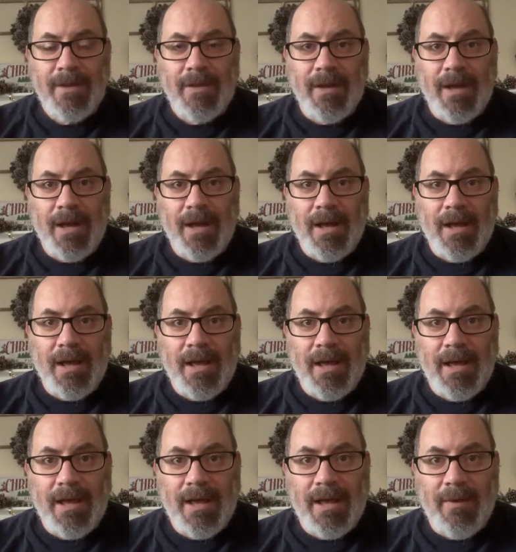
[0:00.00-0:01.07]

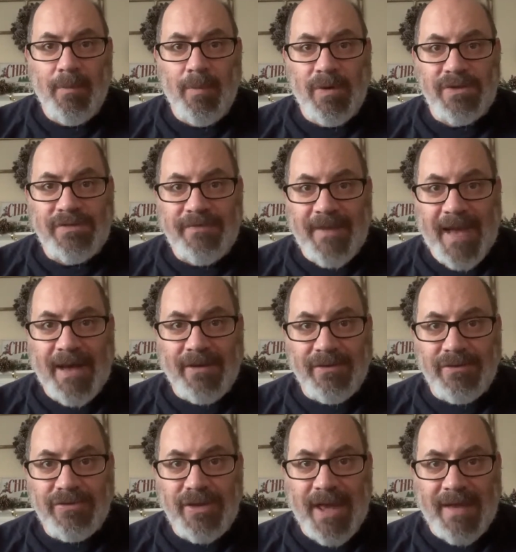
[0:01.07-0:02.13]
was
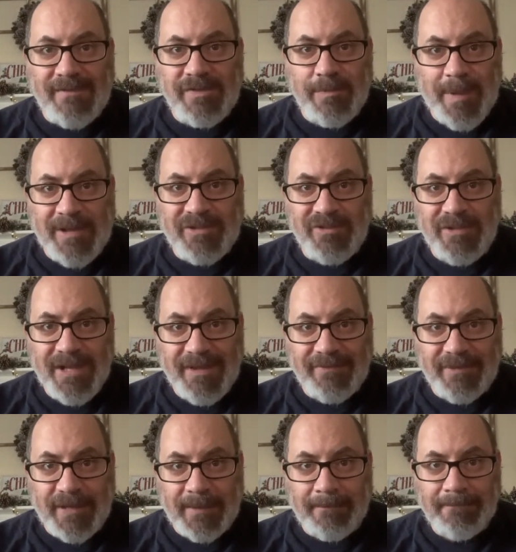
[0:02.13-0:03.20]
found to have special
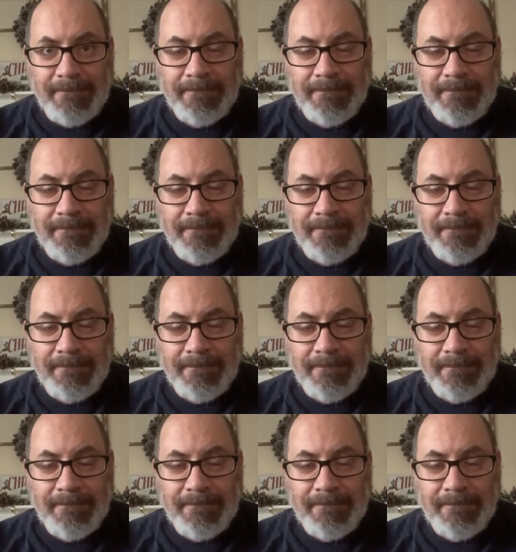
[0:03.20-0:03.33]
gifting.